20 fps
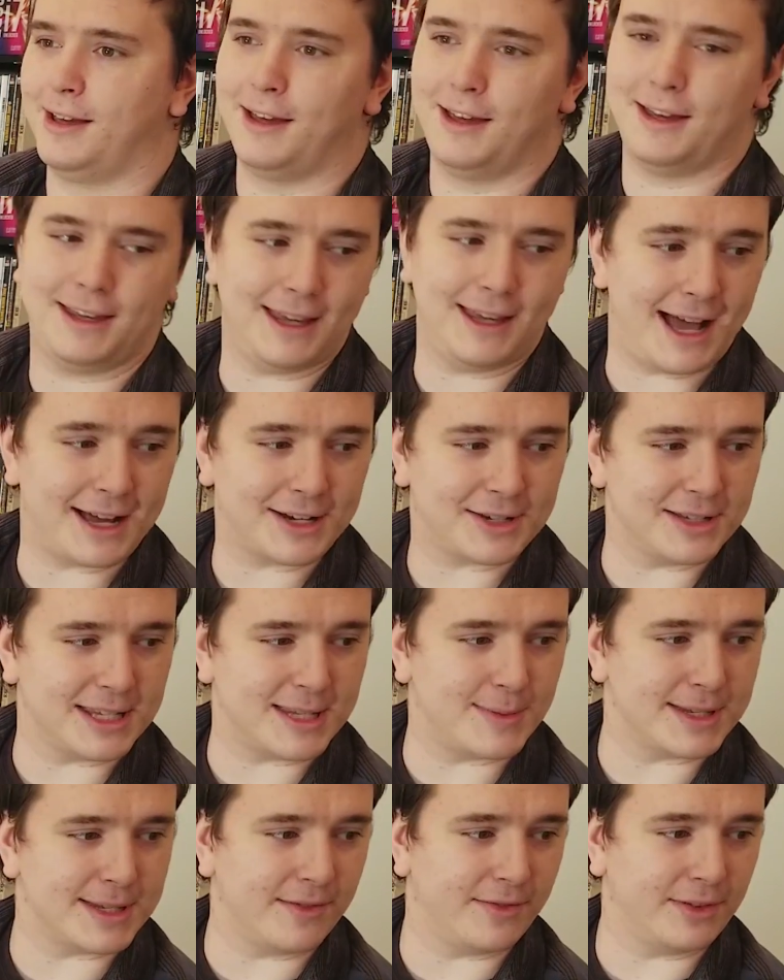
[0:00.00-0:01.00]
he actually
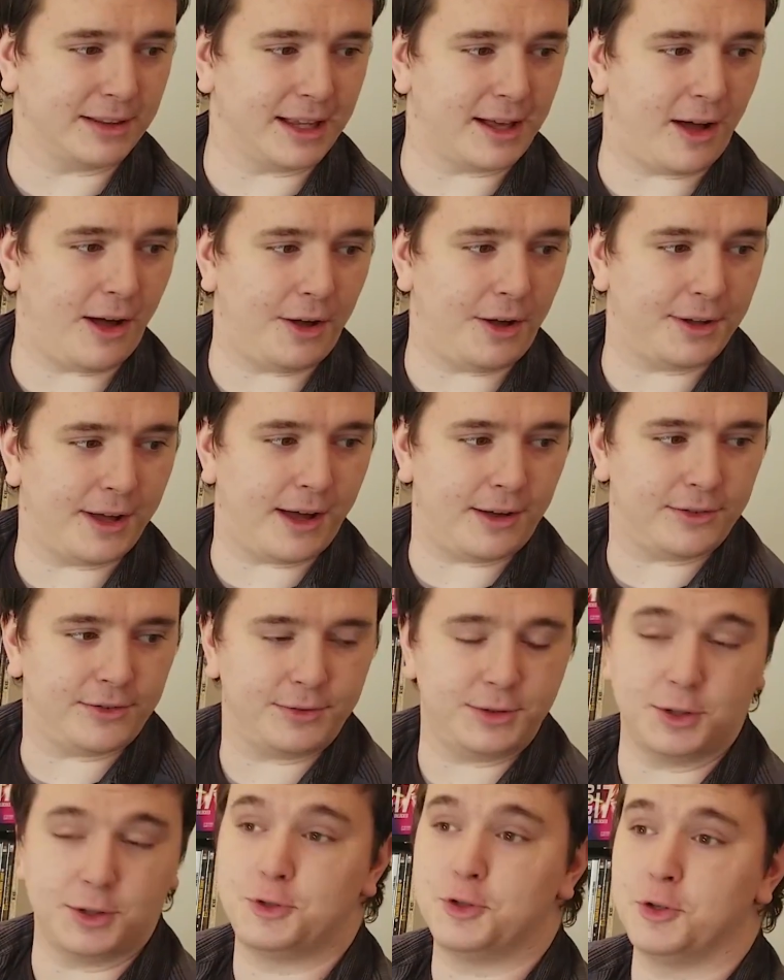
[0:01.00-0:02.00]
specifically called off
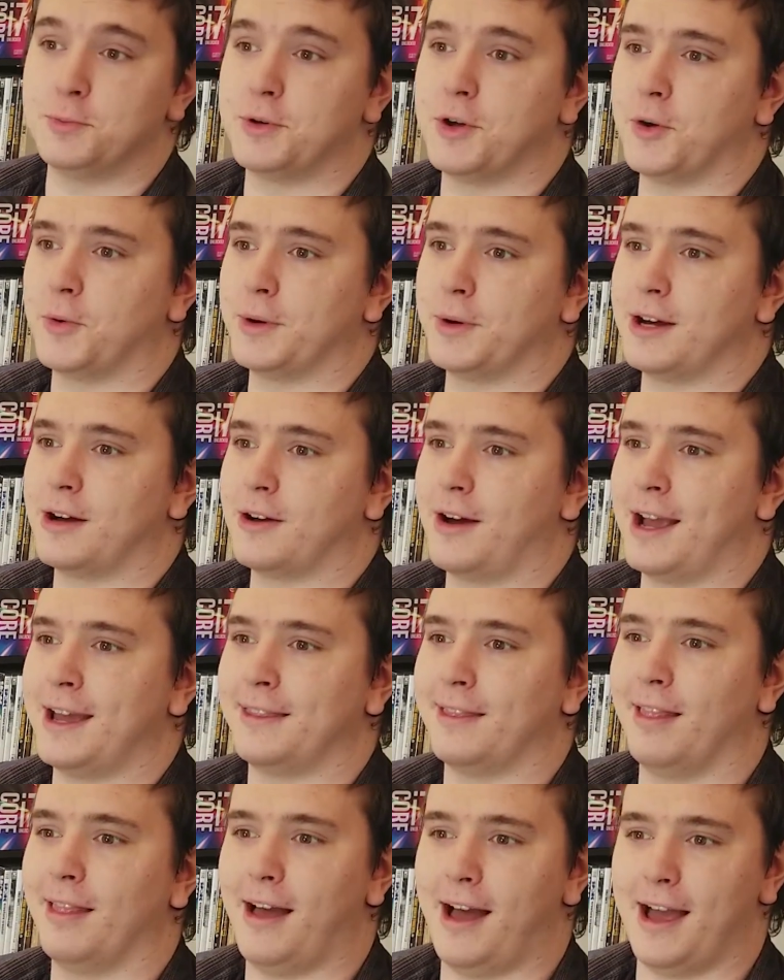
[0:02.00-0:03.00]
YouTube career and
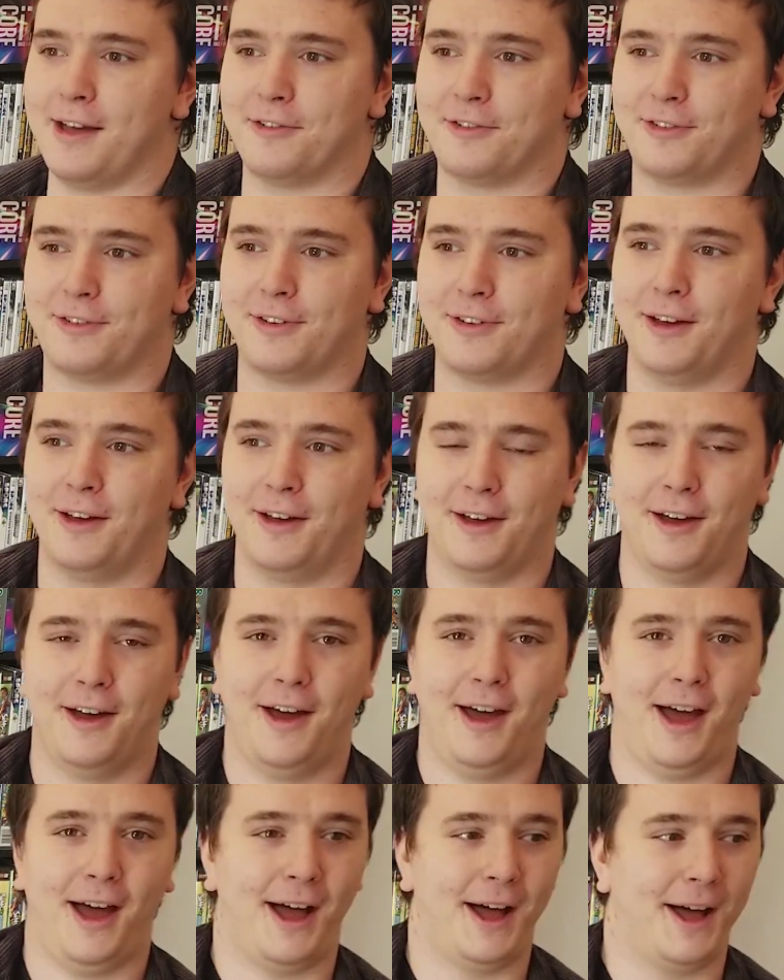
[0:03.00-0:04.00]
life.
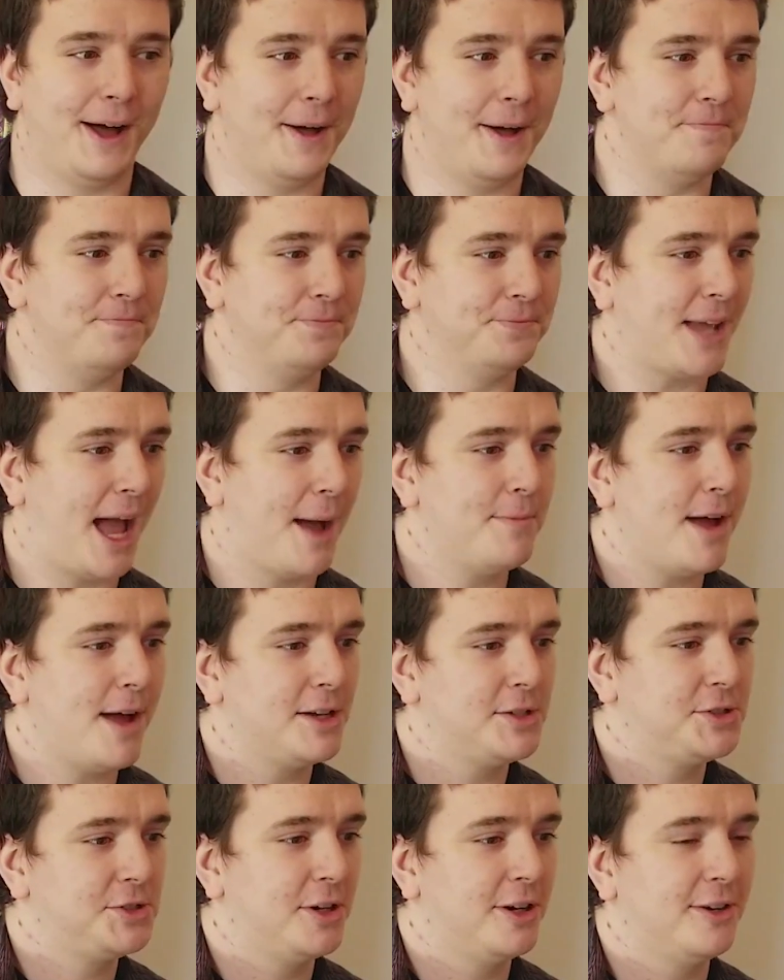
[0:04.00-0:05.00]
I'm not
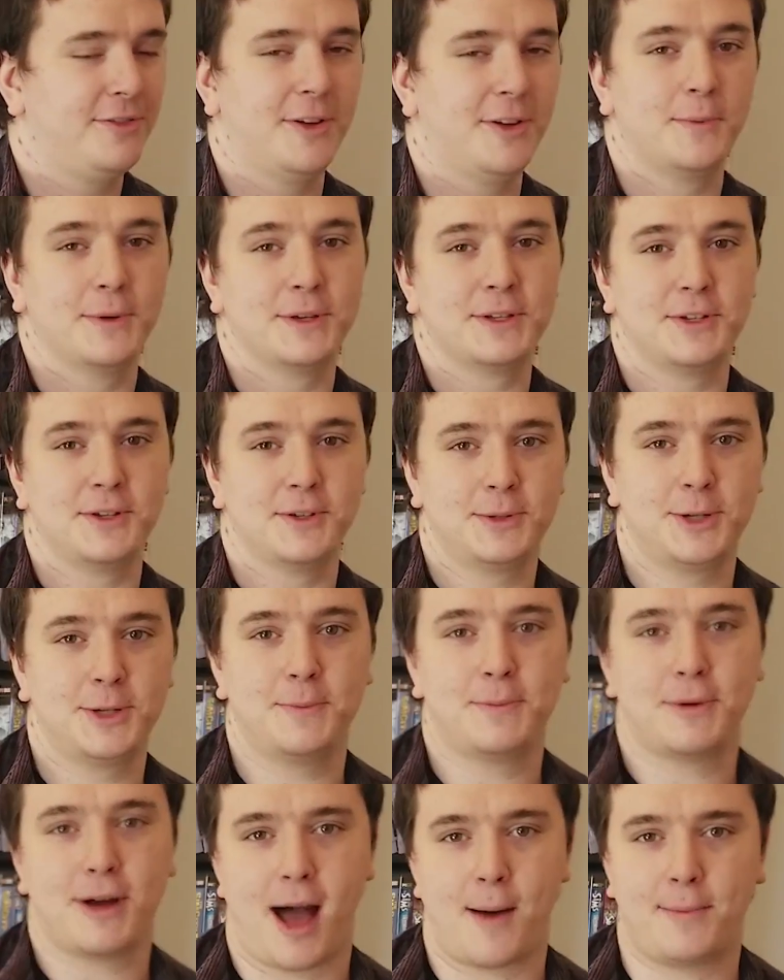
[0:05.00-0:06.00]
sure if it was YouTube,
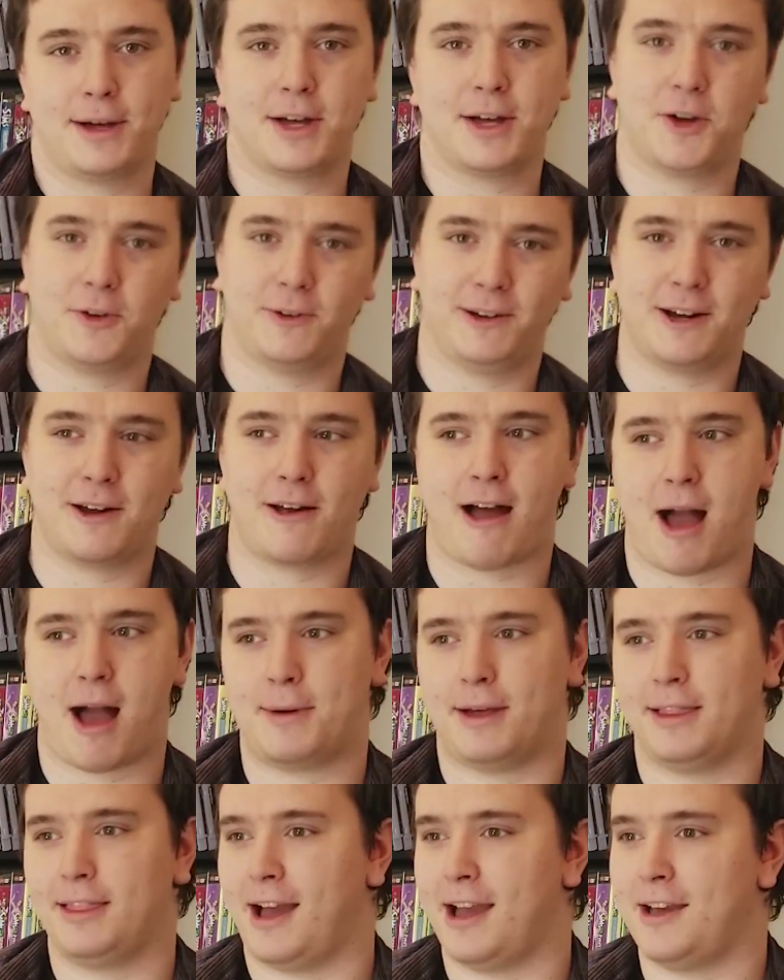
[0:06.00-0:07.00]
career,
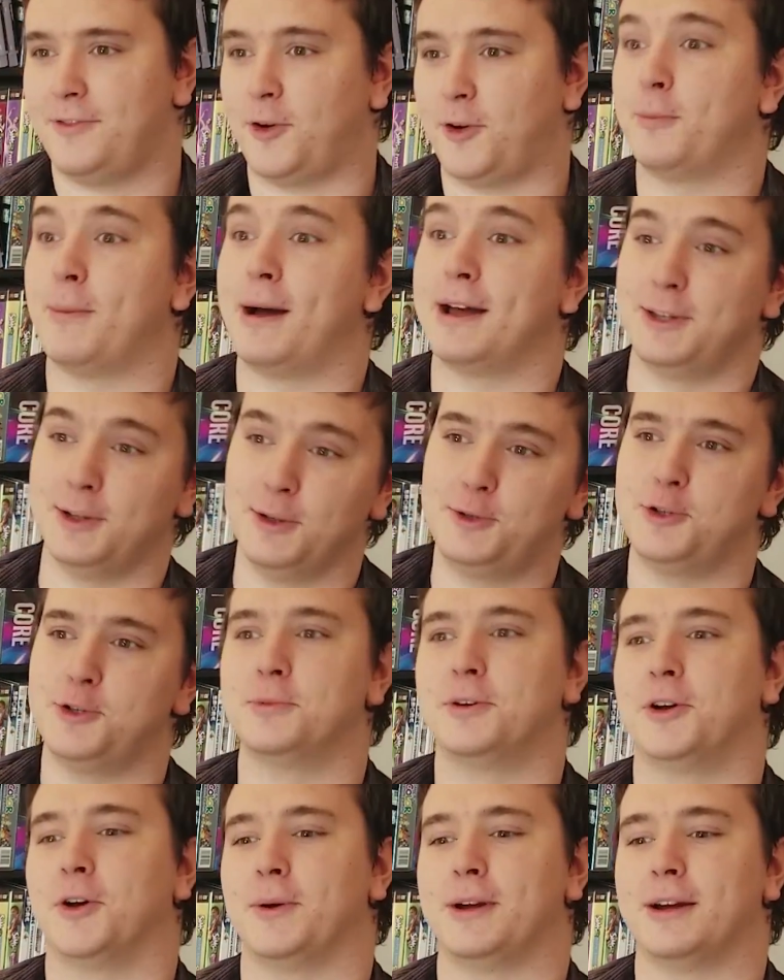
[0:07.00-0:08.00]
life, or my YouTube
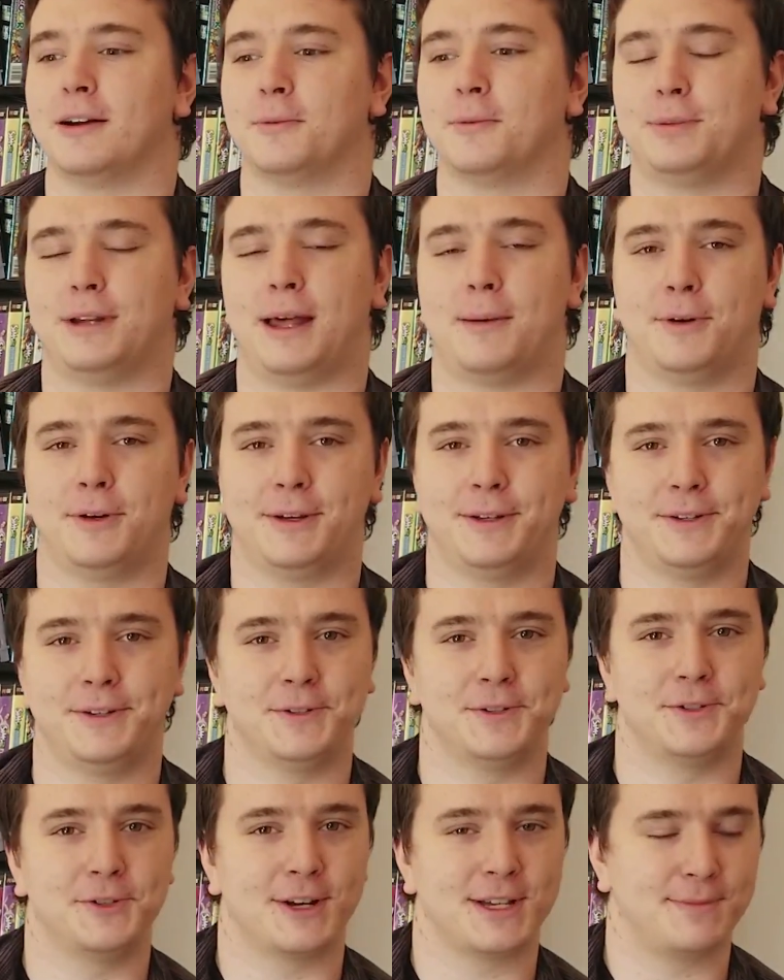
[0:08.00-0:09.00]
career, but I'm going to
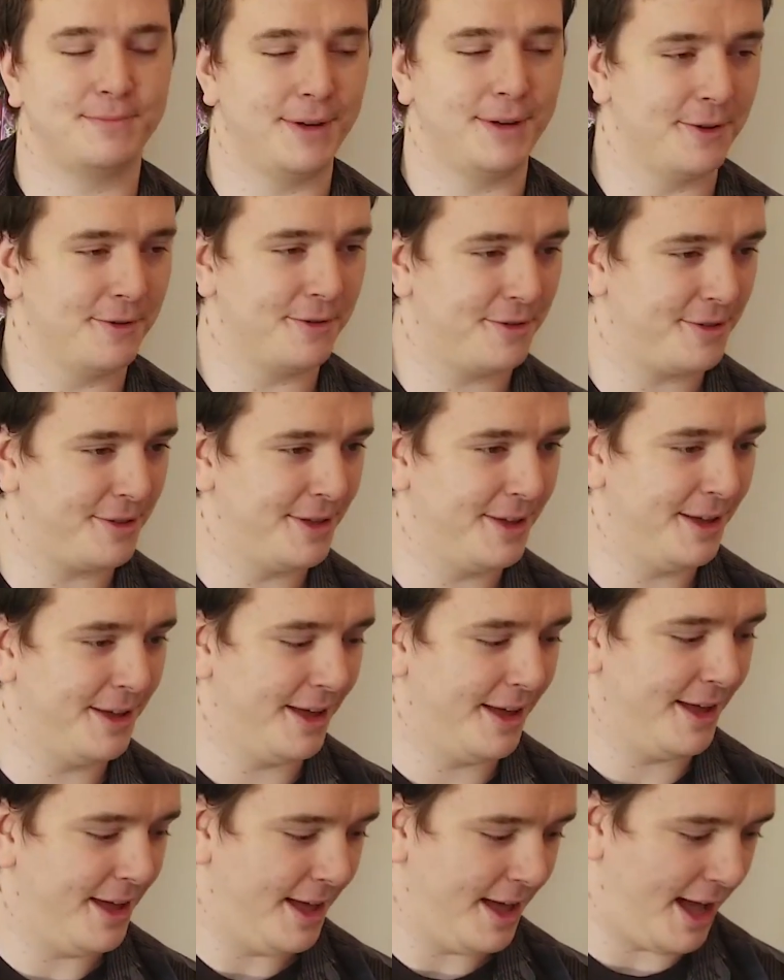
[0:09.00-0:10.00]
address both.
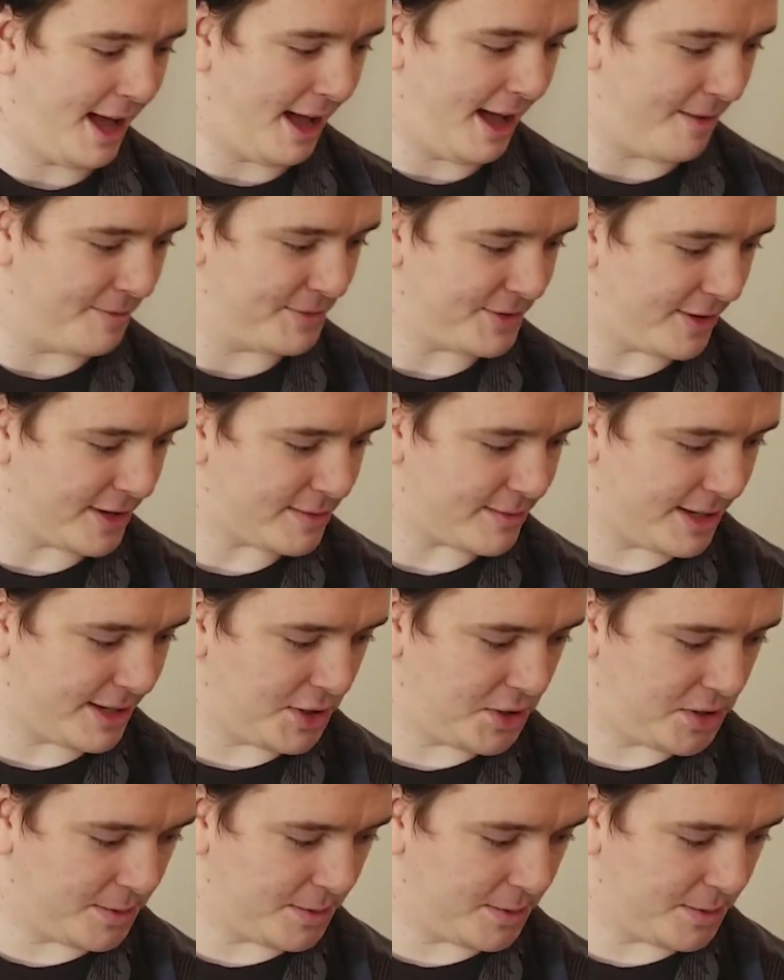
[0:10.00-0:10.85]
As far as my YouTube